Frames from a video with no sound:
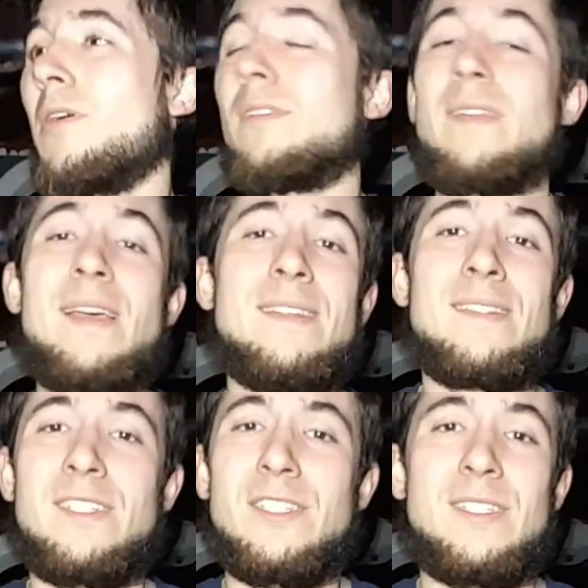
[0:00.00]
Part of that
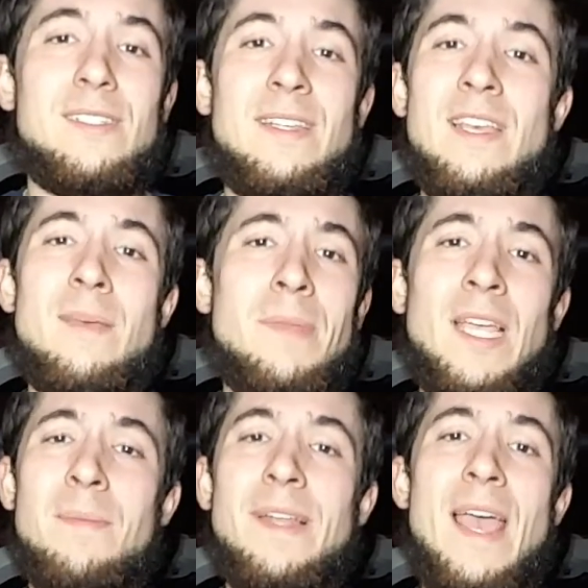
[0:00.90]
is just it
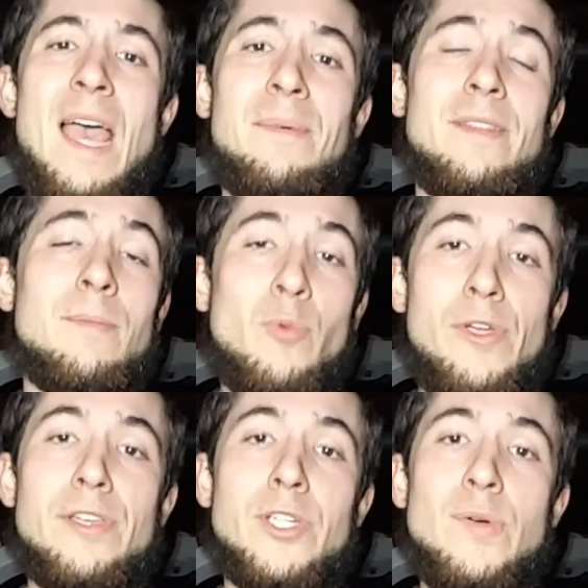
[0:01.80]
becoming a habit. The more
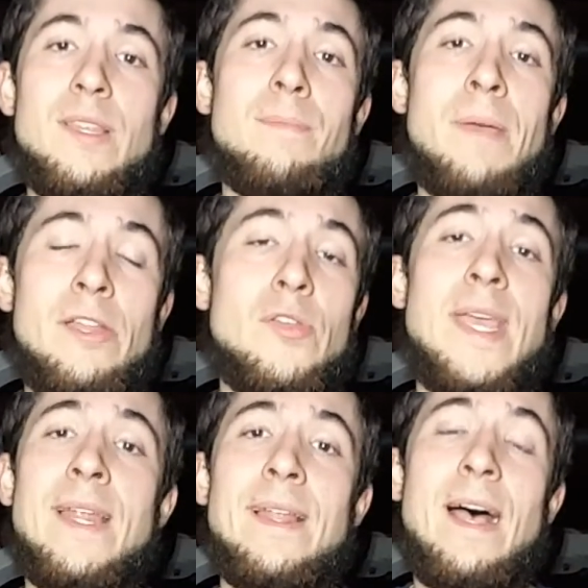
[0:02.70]
you do it, the better you
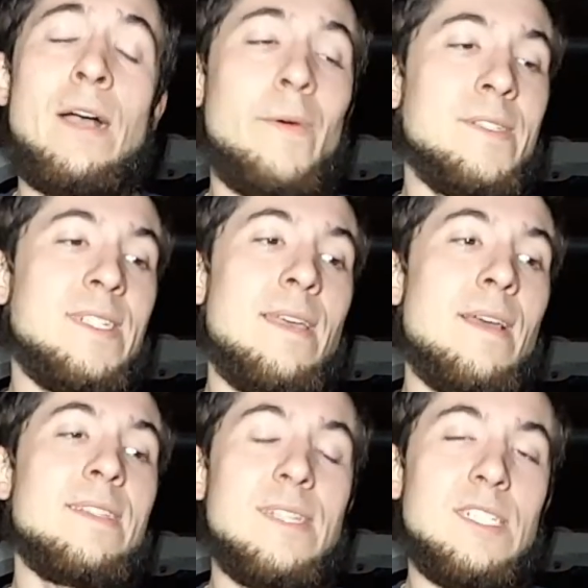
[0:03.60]
get at it. I always say
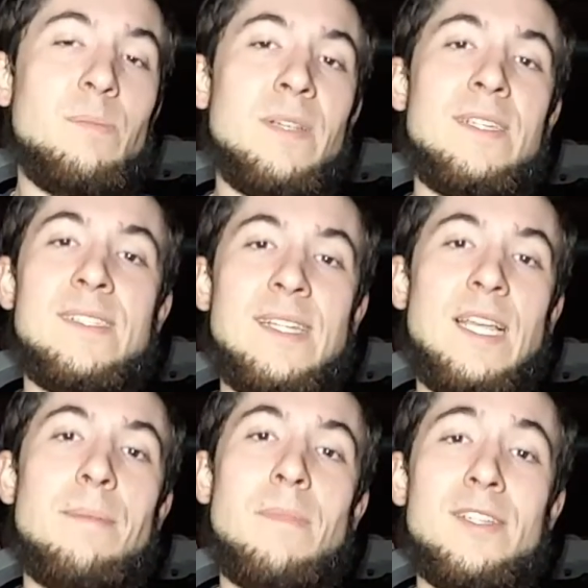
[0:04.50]
that discipline is
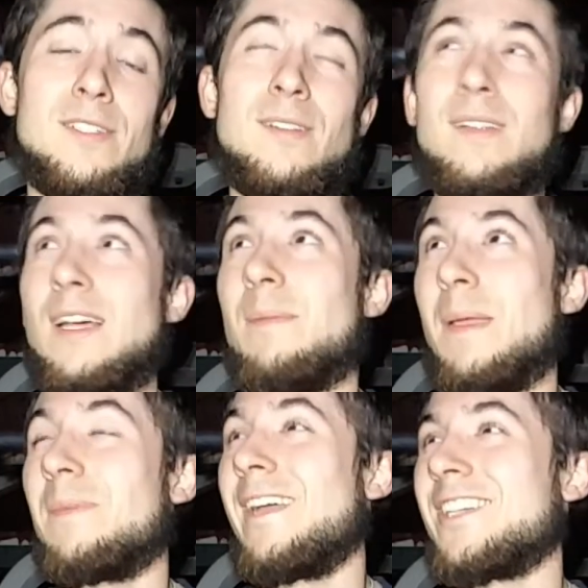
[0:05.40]
like a muscle. A lot of
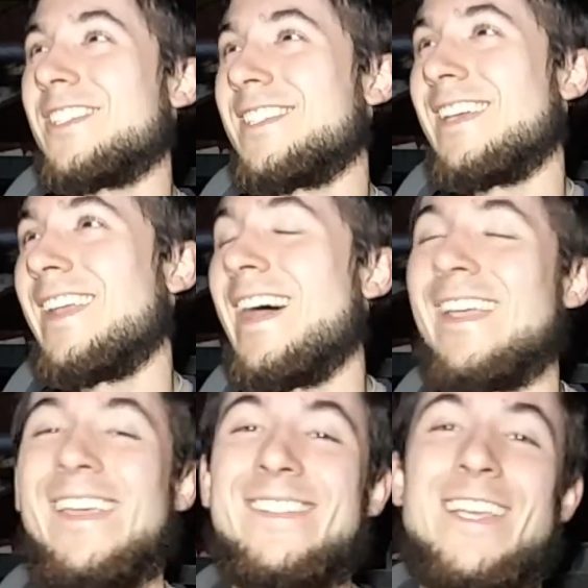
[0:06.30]
people actually say that. I
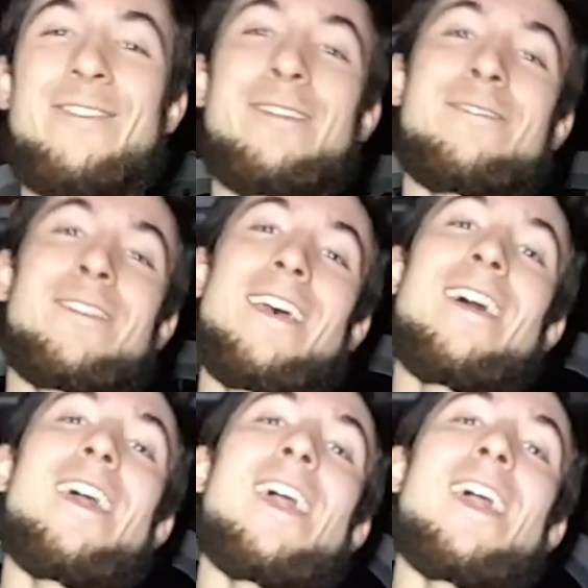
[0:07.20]
can't take credit for that.